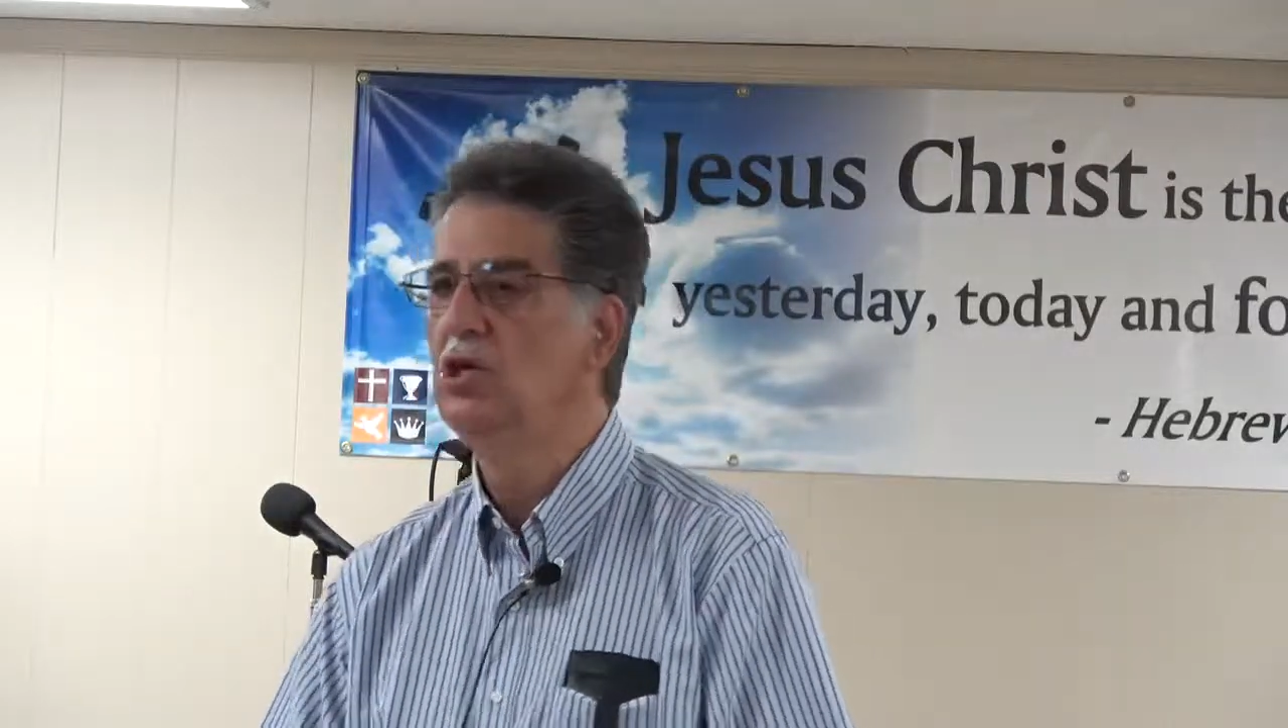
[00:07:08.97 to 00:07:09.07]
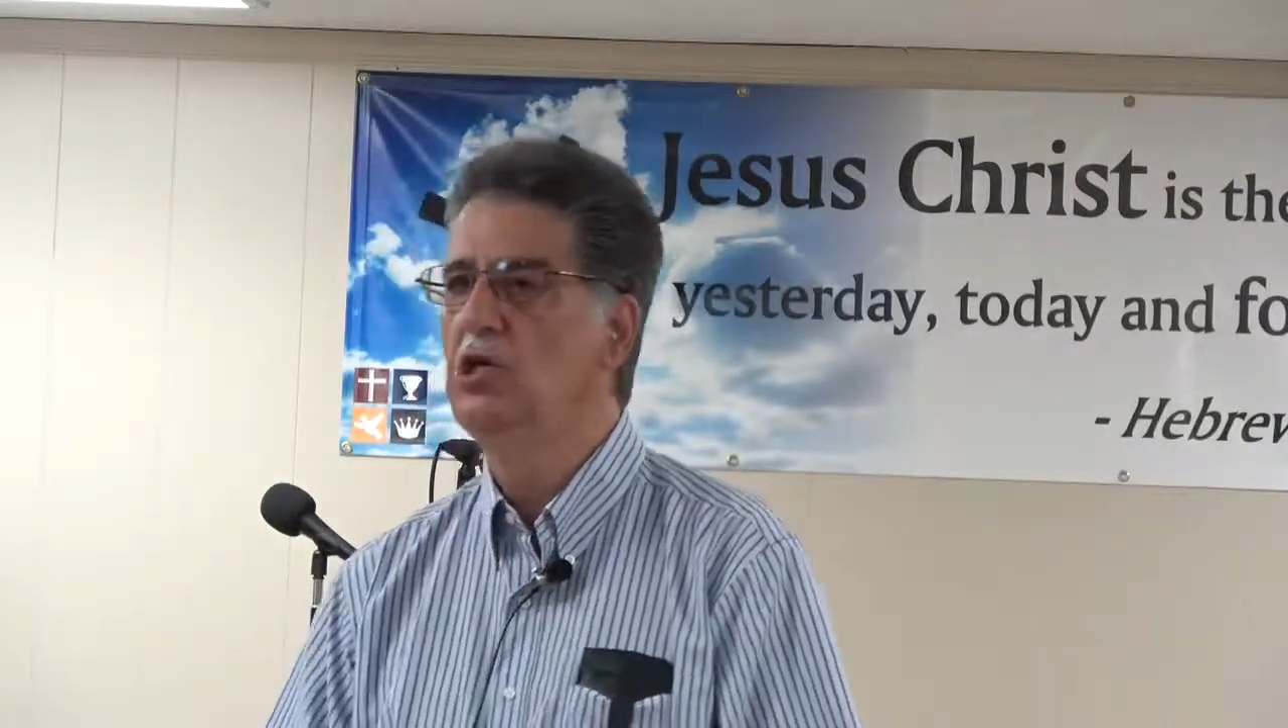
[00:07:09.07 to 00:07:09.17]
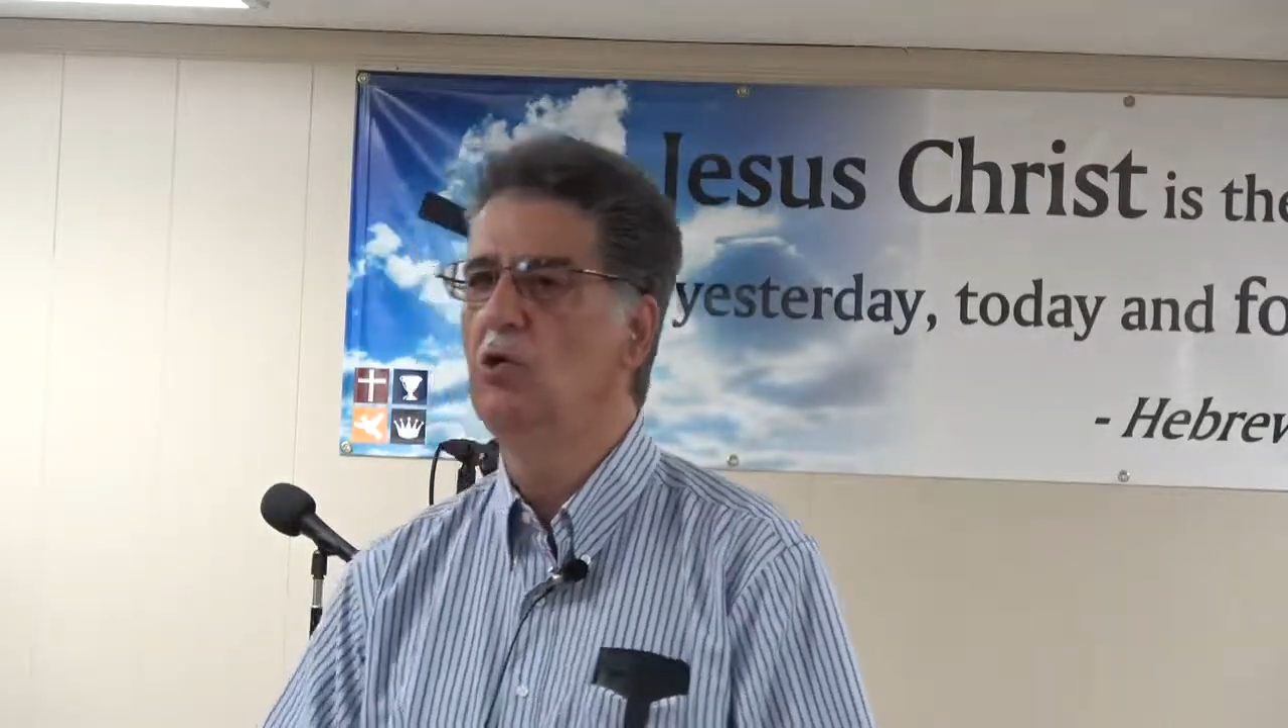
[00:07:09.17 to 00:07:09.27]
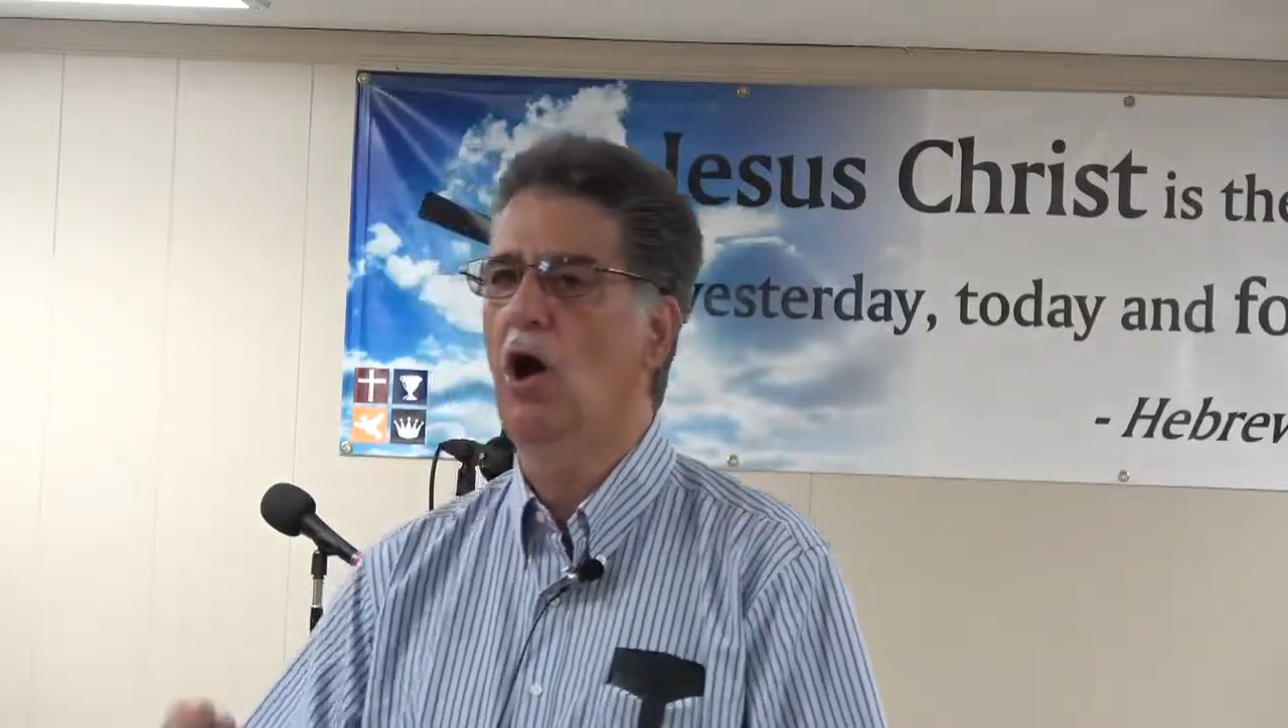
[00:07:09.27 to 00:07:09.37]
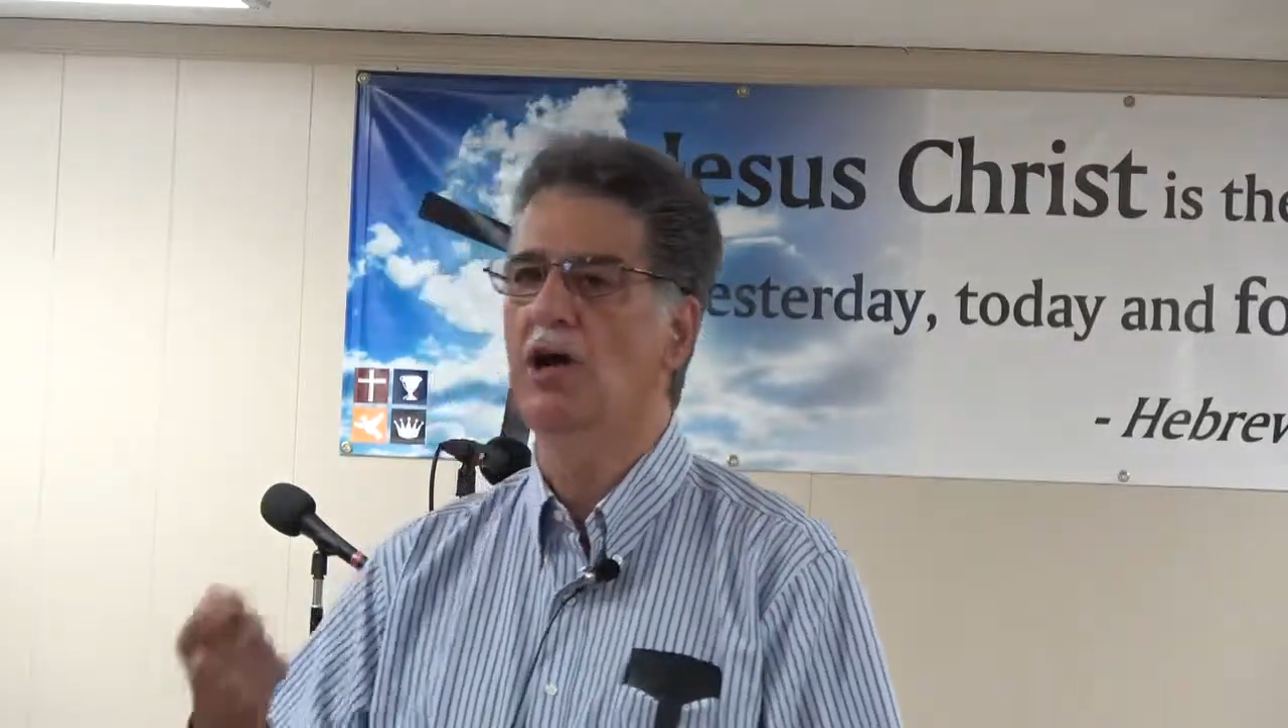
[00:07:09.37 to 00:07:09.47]

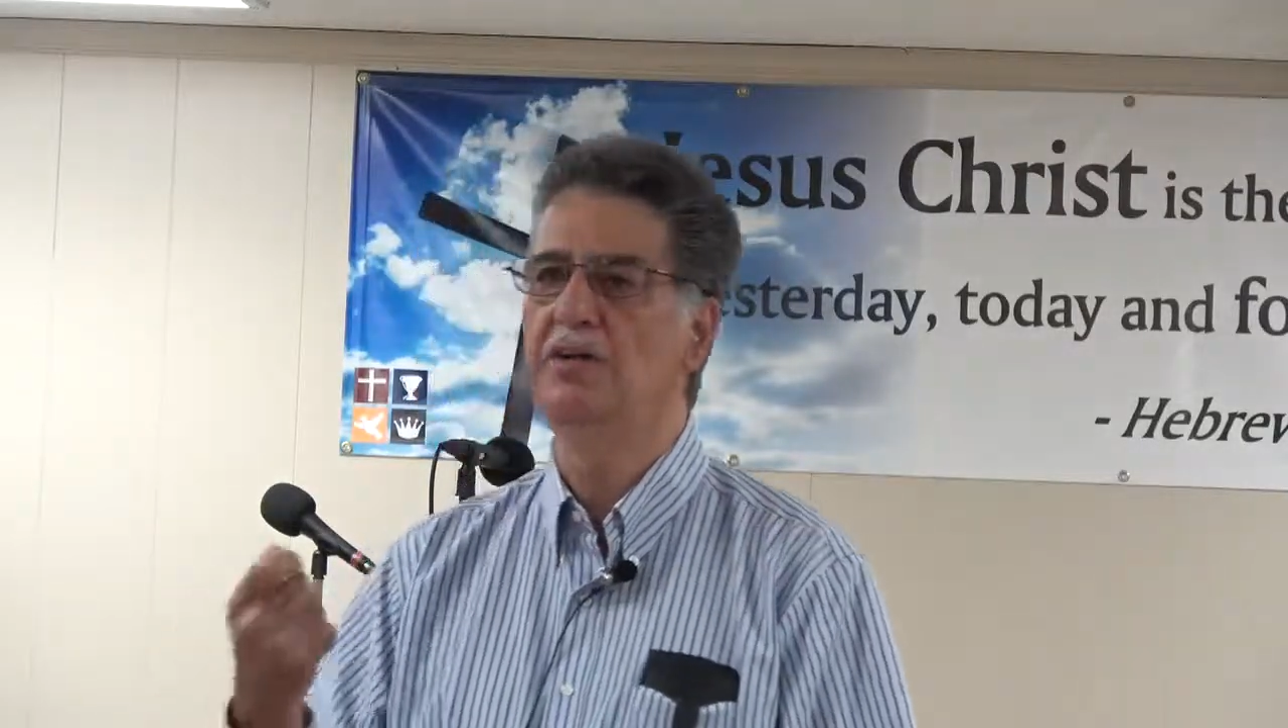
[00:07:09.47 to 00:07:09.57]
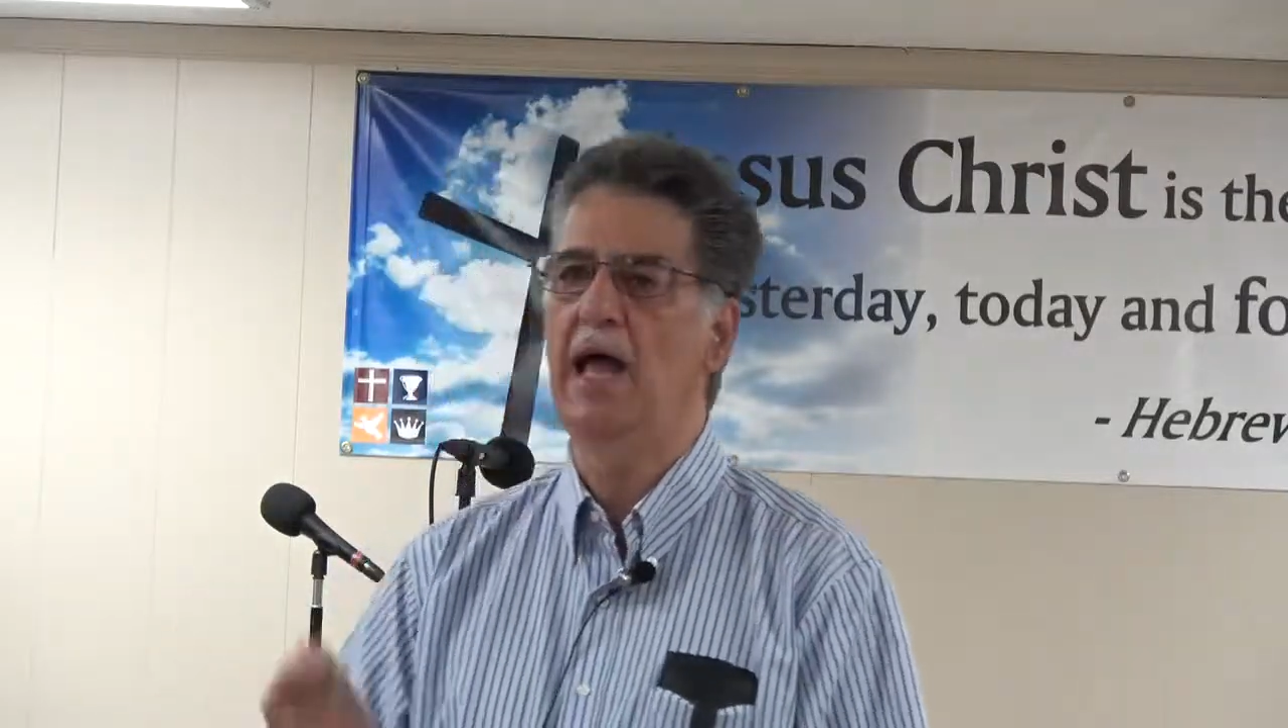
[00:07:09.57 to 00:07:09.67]
you are